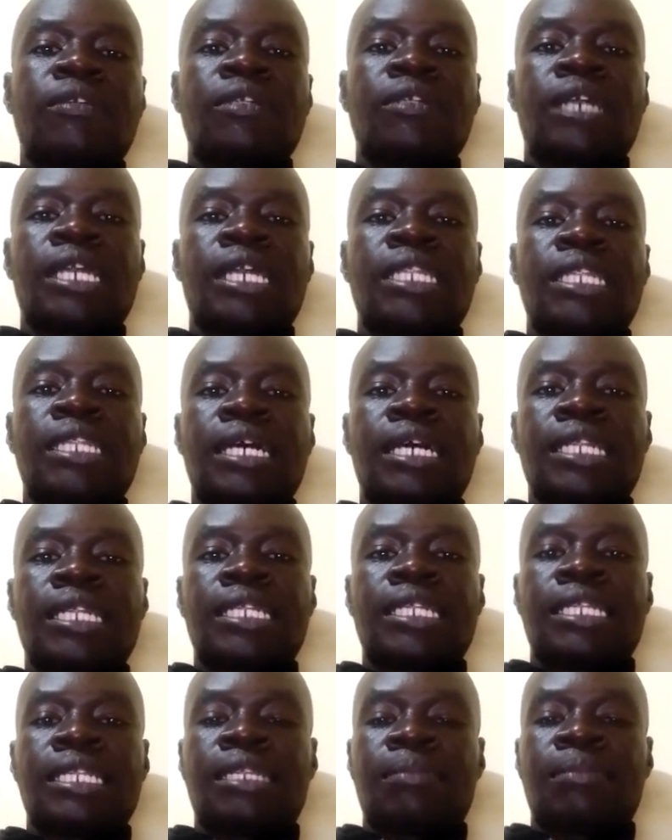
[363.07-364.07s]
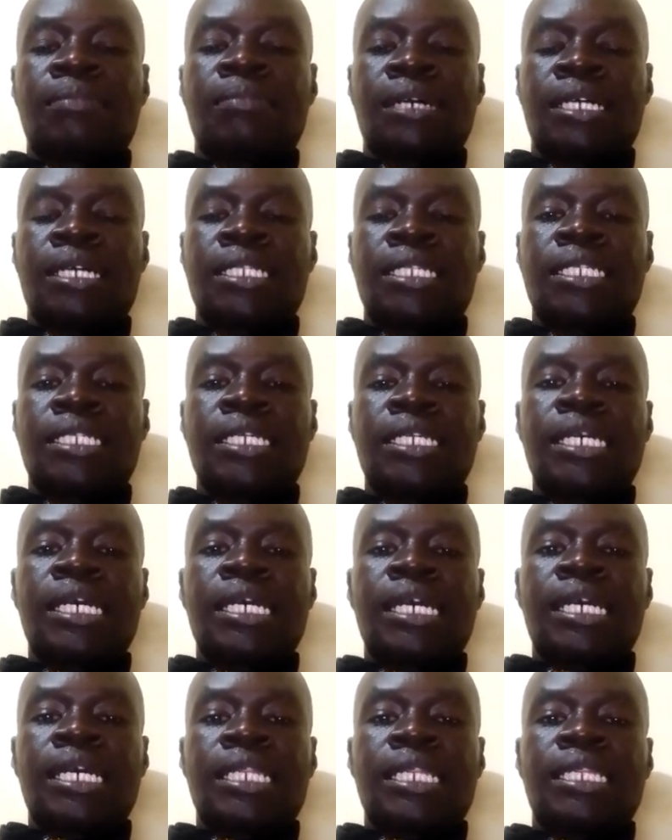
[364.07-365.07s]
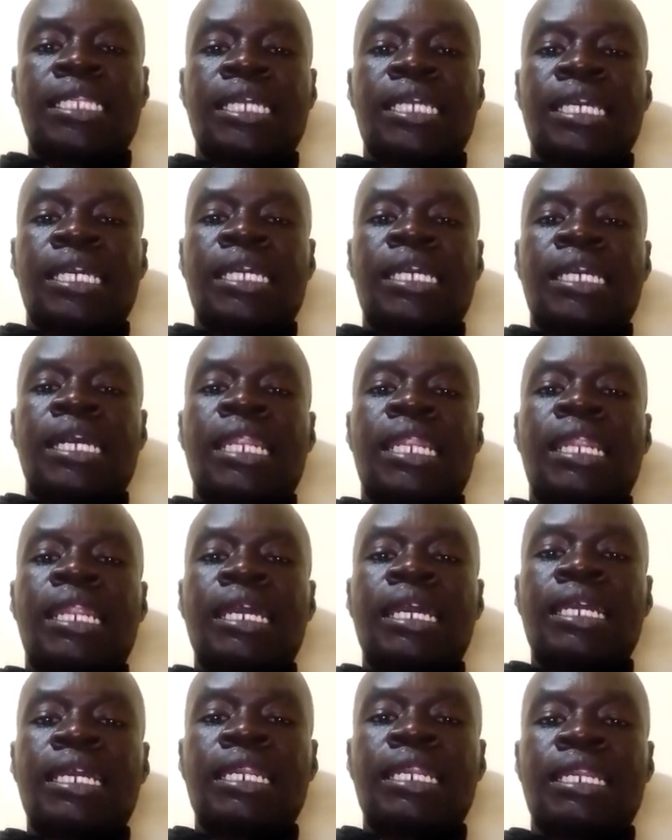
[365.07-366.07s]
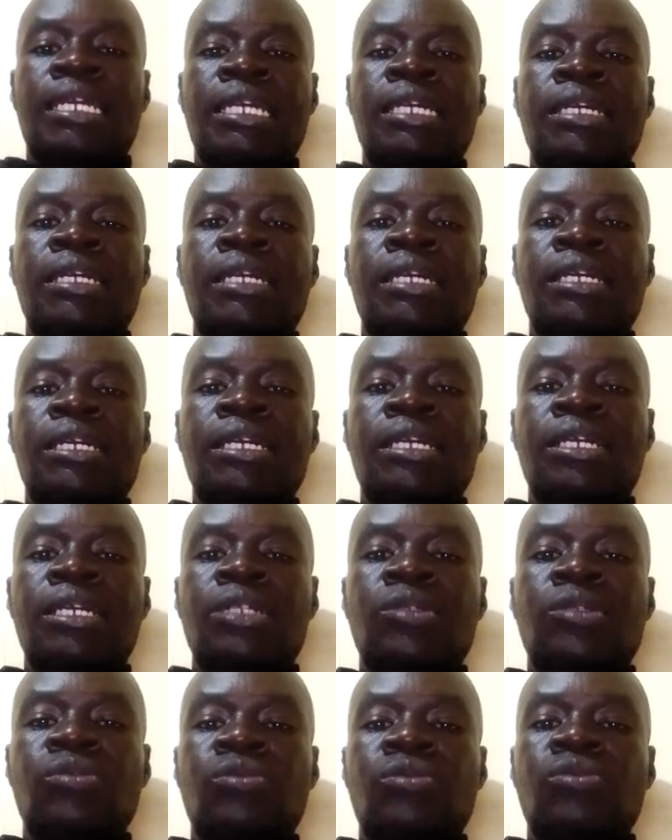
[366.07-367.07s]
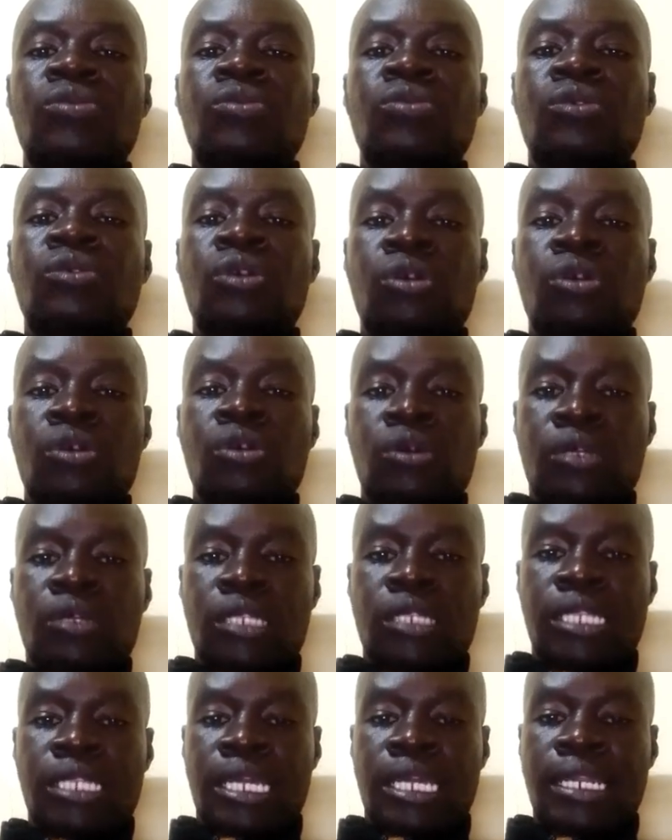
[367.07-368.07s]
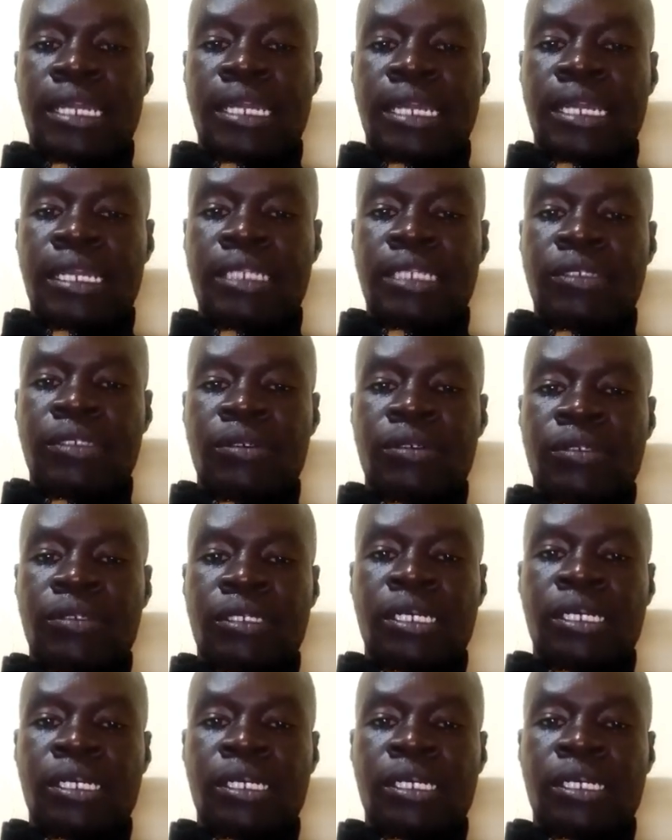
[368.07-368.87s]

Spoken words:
tried that in the past, they are likely to go that direction.